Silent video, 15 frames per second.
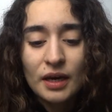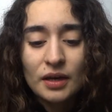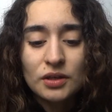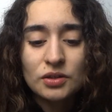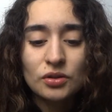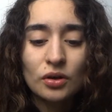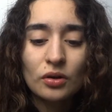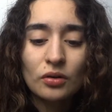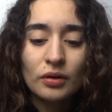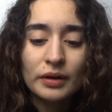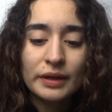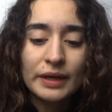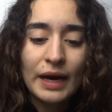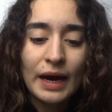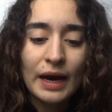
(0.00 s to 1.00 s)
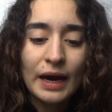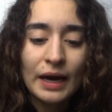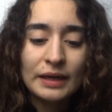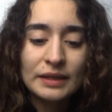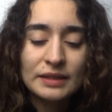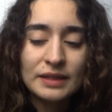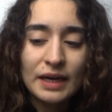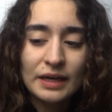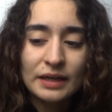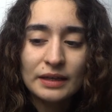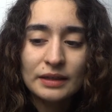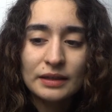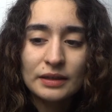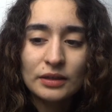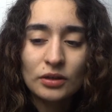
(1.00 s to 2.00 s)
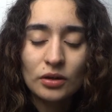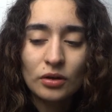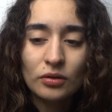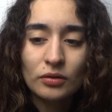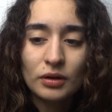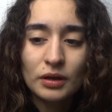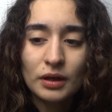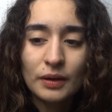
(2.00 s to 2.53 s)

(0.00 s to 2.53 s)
So yeah, I decided, you know,